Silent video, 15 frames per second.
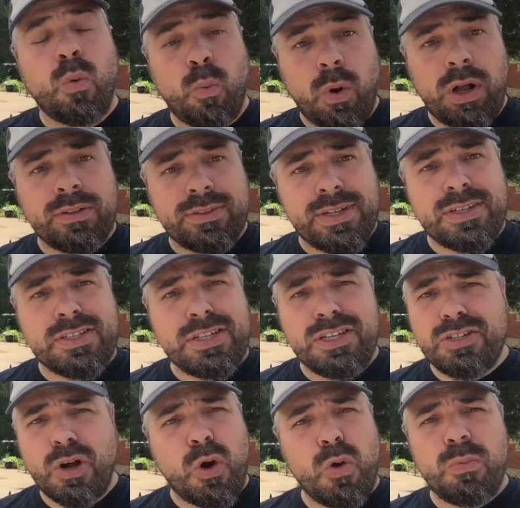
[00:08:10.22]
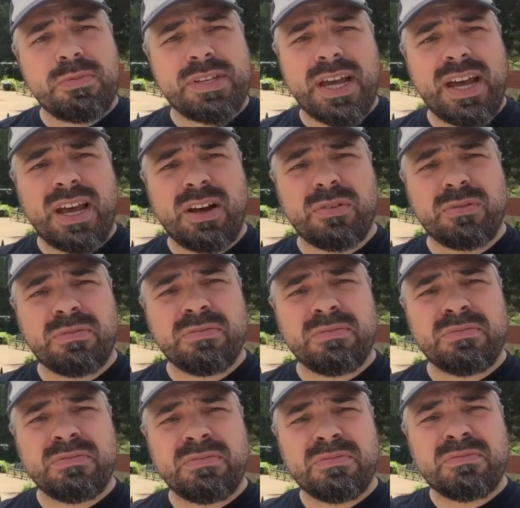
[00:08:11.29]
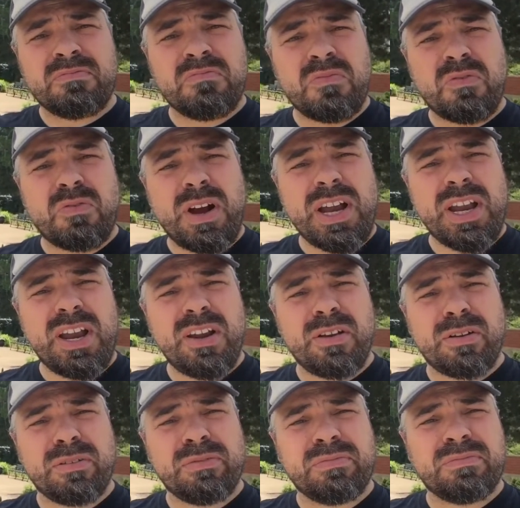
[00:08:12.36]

Walt Disney's hometown. Right here.